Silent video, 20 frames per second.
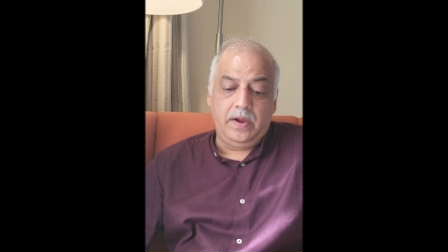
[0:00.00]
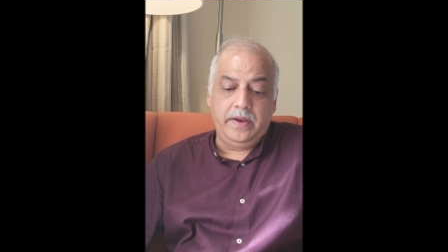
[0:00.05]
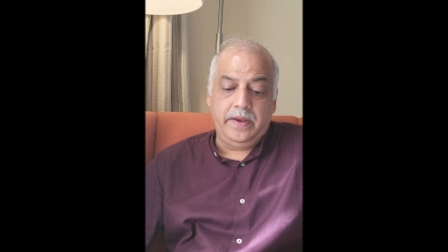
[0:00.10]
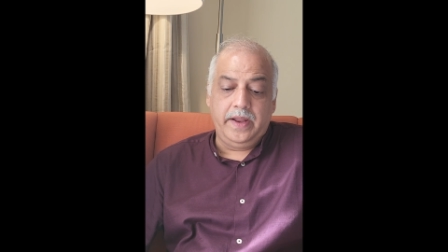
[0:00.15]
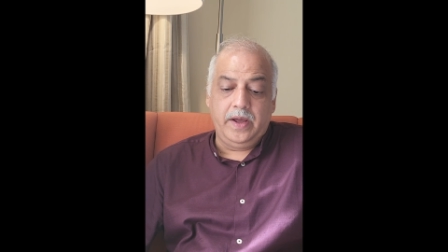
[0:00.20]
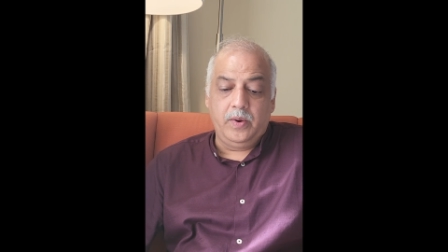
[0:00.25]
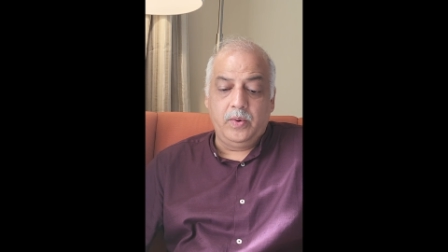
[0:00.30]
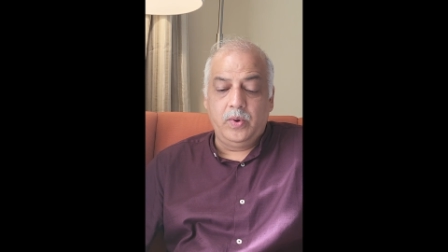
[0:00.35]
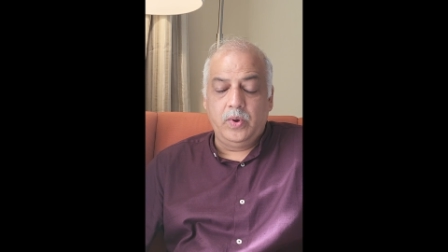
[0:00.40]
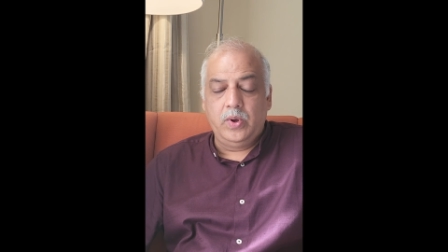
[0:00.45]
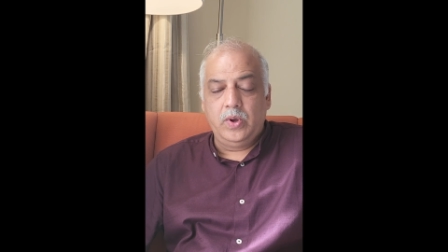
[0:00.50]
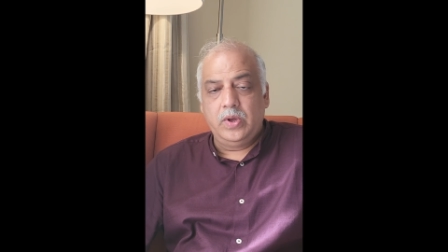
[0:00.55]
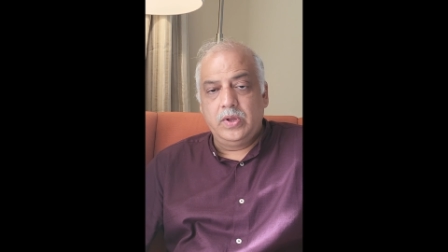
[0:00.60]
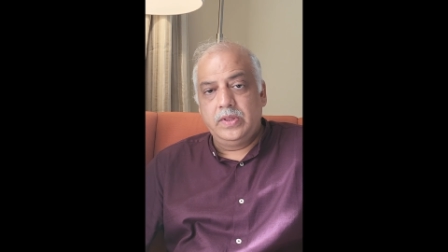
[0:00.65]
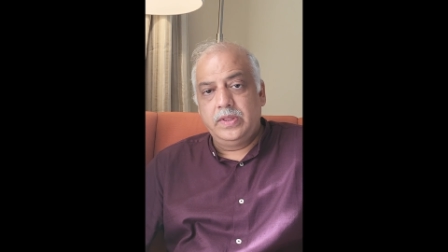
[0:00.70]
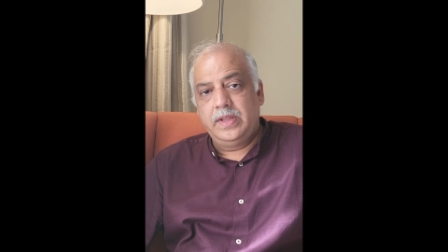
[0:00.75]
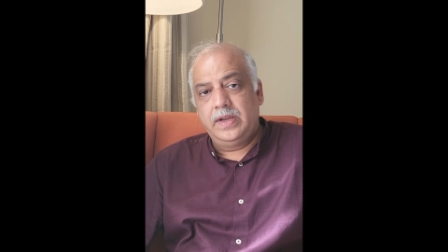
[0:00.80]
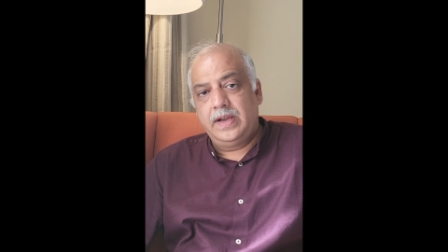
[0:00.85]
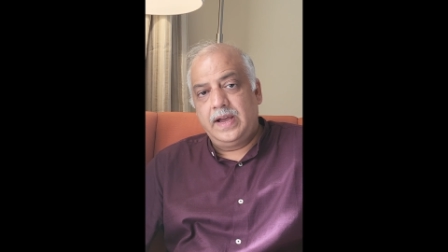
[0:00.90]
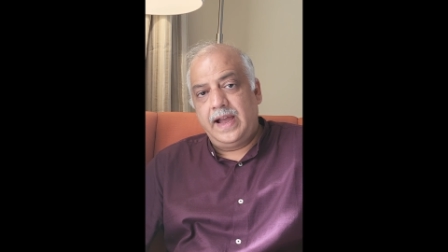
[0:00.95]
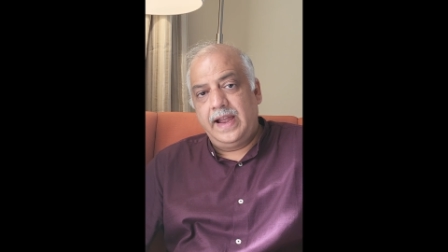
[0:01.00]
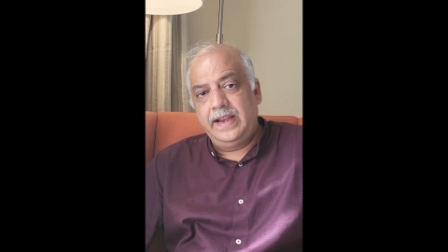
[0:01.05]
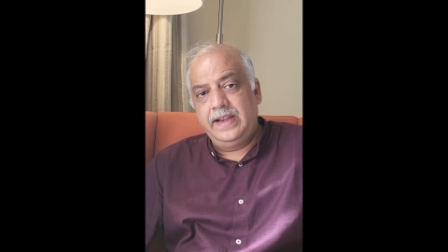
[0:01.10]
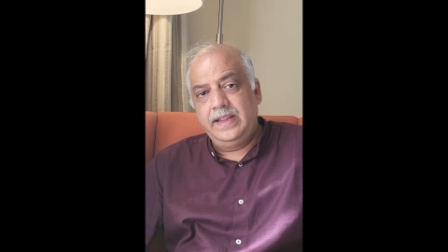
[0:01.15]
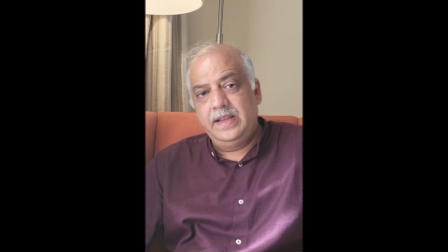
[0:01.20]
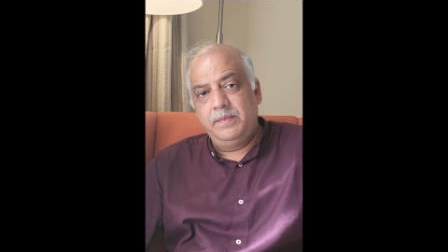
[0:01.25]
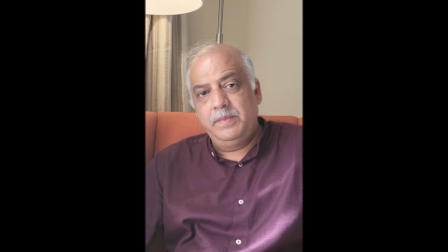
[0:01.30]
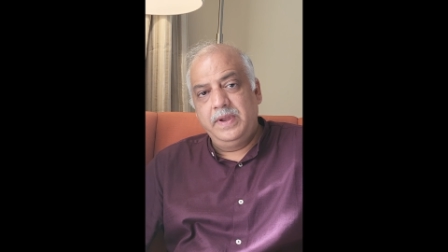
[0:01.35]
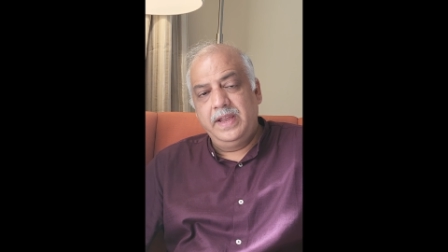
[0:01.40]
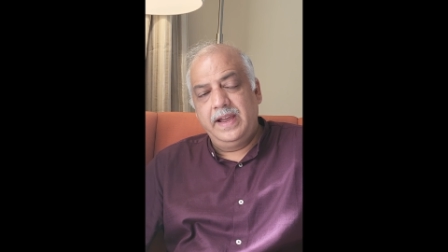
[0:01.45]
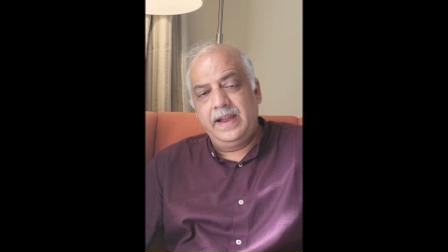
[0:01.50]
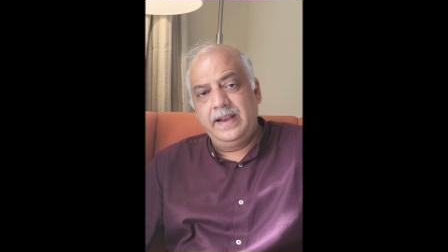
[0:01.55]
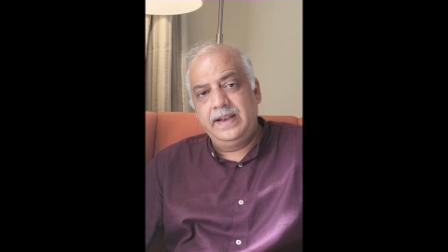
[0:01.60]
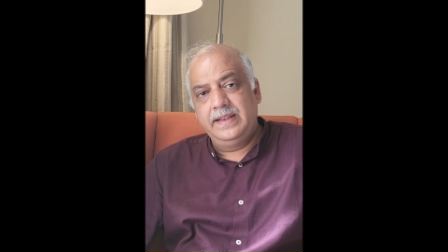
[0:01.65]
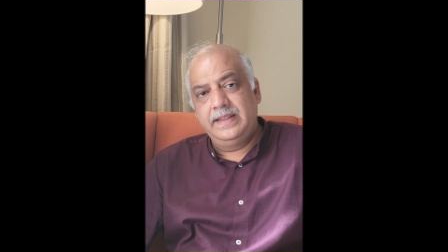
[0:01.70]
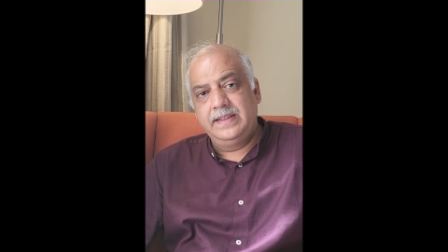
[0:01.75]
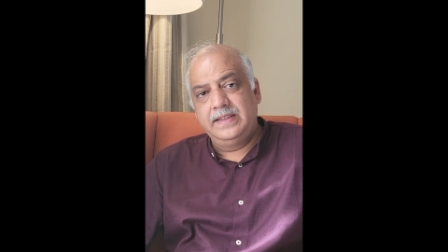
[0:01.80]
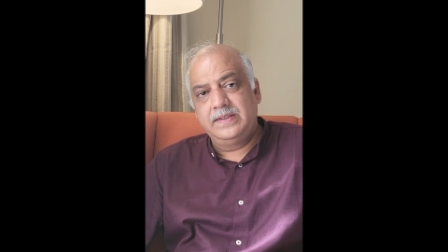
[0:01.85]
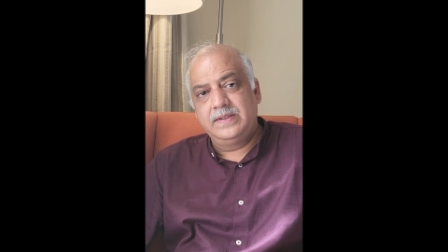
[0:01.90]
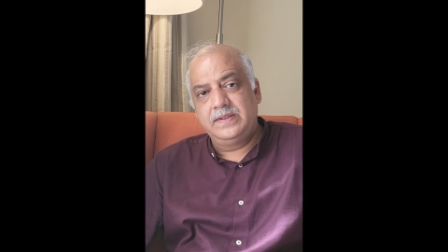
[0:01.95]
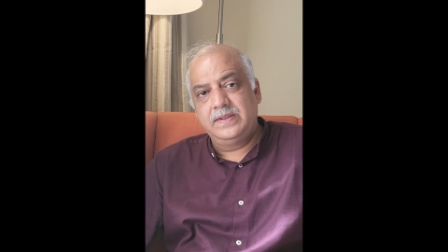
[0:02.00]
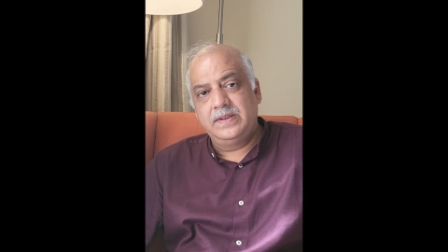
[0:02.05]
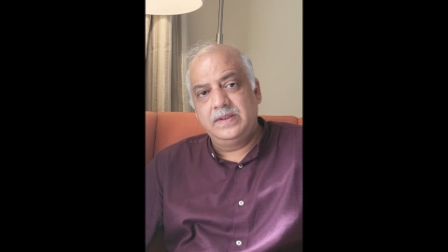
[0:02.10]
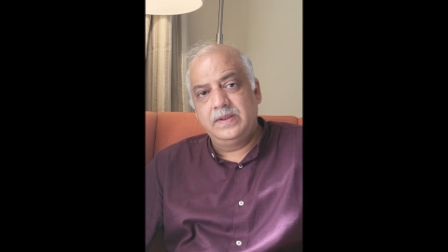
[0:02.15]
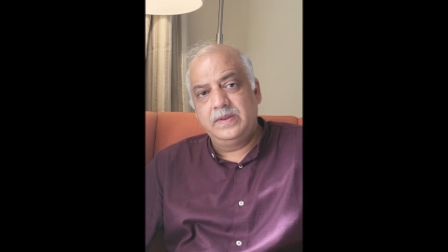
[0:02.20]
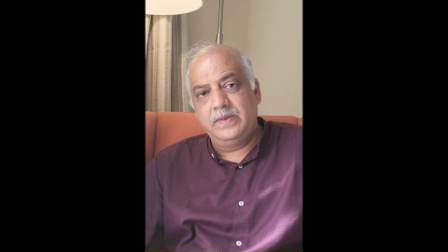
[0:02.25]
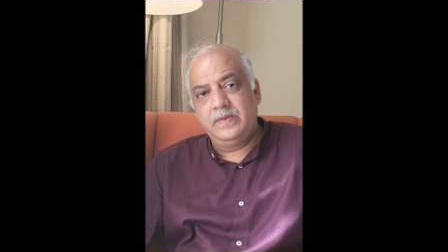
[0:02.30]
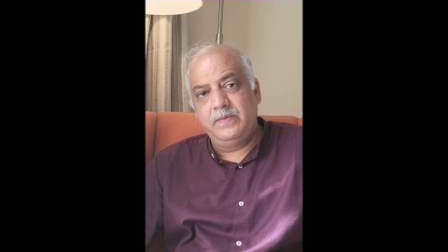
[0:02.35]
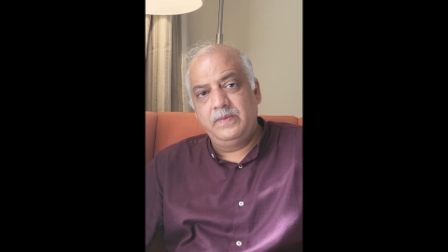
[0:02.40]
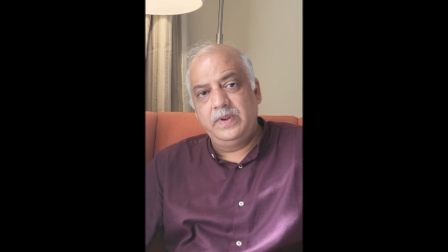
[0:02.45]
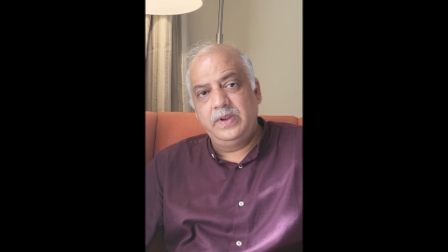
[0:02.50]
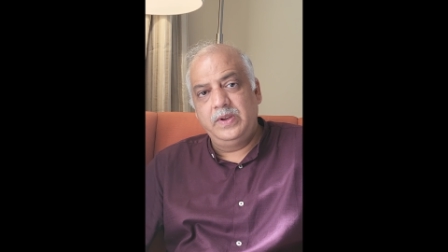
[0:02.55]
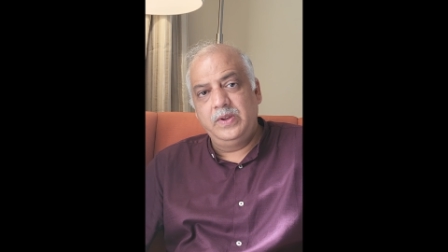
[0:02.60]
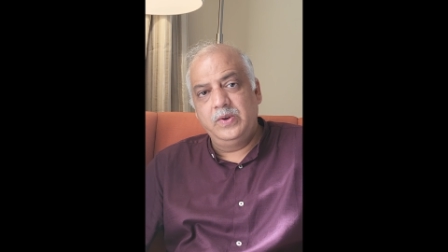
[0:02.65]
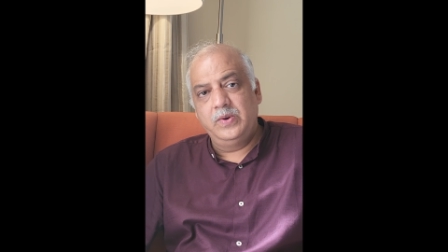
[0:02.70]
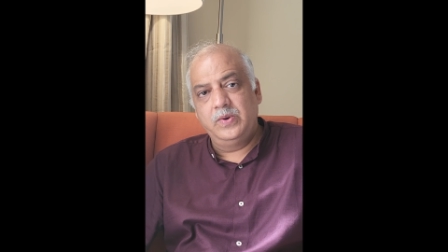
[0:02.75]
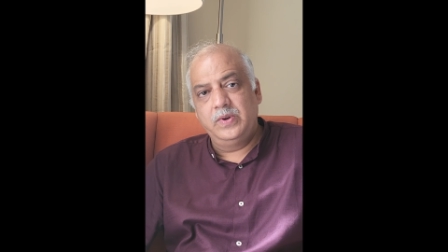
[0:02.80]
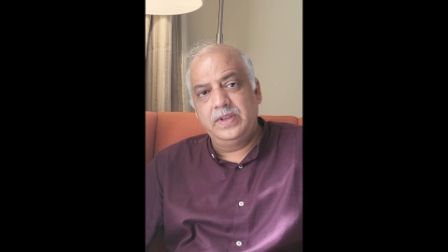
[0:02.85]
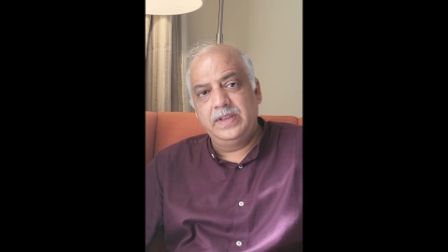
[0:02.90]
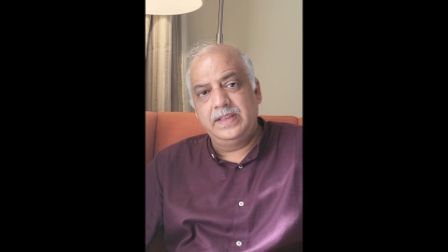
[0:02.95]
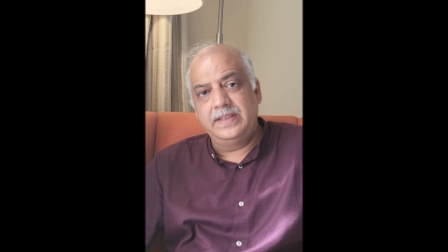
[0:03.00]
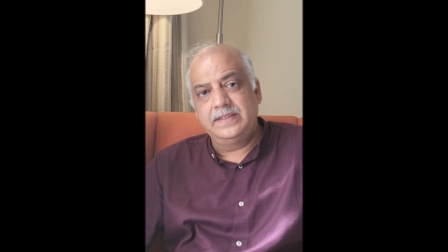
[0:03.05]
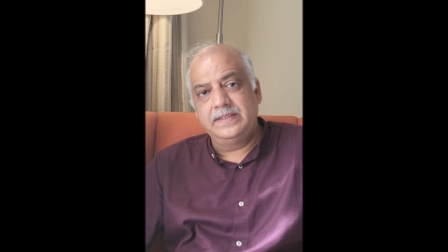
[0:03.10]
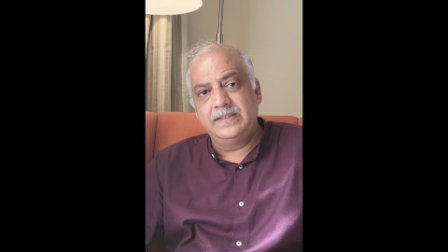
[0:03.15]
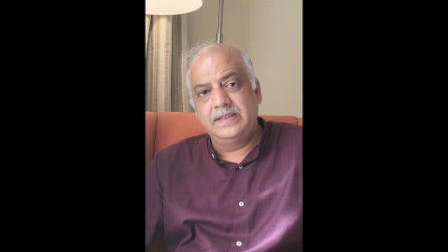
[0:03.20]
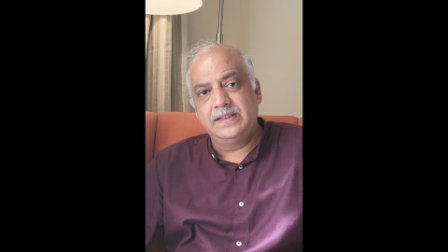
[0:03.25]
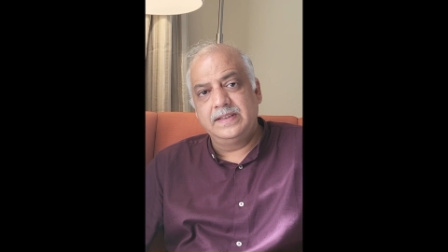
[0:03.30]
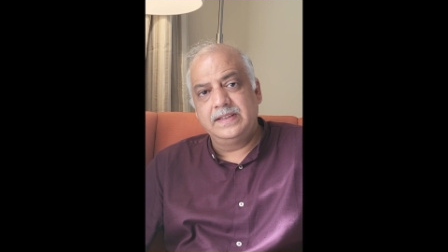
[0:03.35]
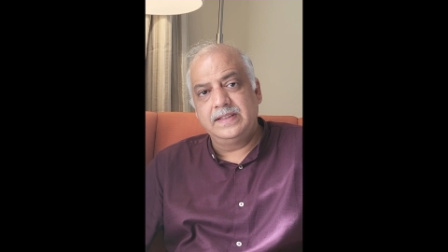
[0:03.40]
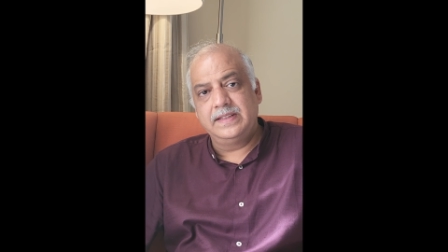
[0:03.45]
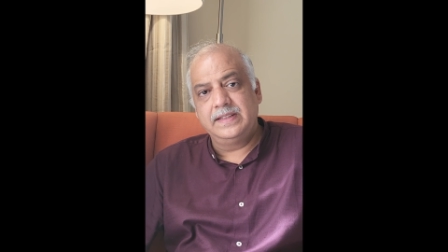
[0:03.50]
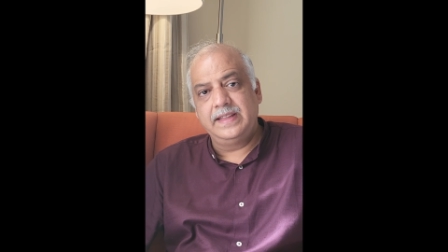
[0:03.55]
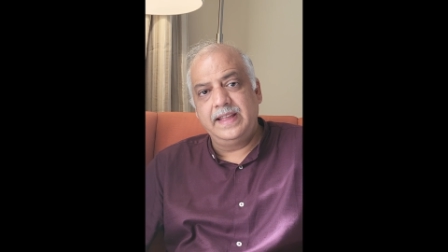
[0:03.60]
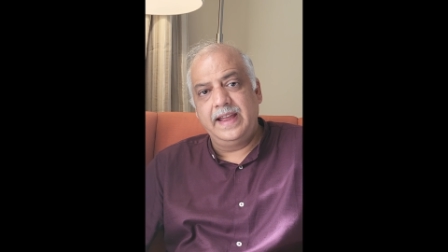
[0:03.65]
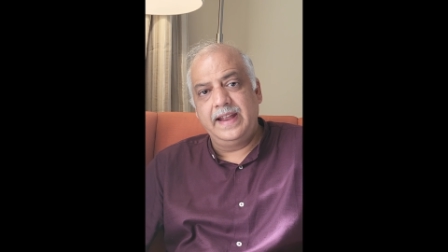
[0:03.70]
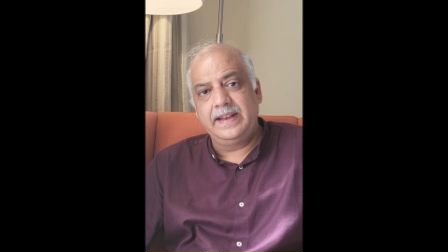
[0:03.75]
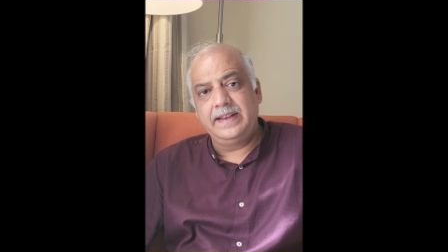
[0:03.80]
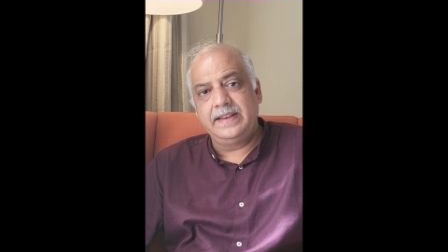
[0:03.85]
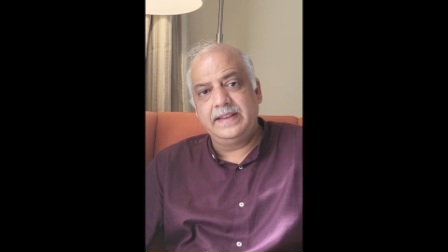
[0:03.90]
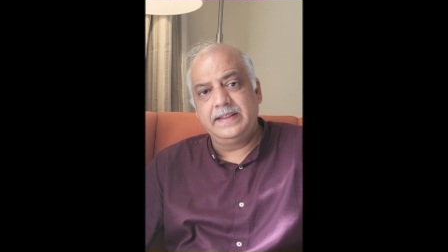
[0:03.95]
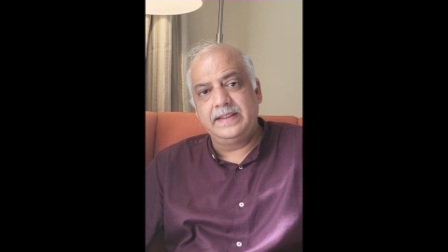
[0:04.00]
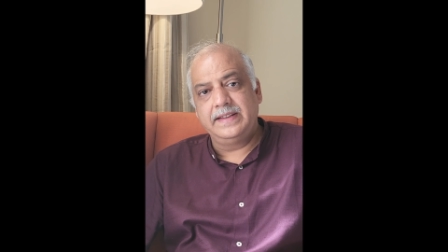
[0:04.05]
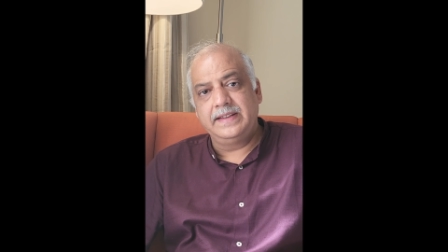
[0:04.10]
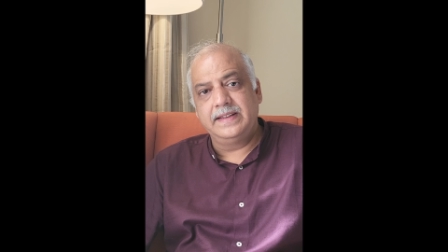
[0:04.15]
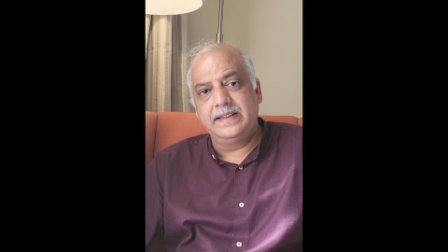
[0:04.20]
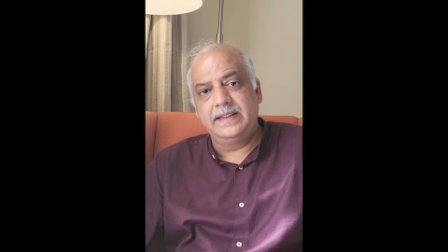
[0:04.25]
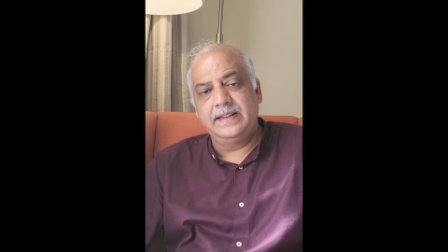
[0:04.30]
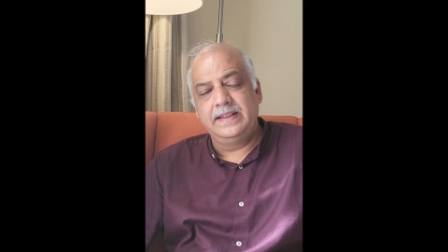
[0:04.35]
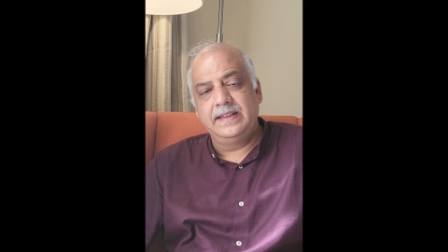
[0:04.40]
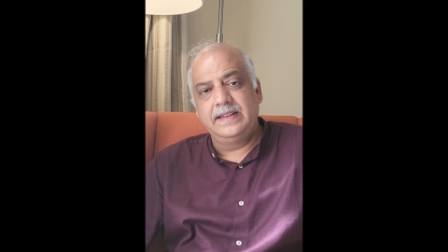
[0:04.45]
Now, the idea behind this video is that uh,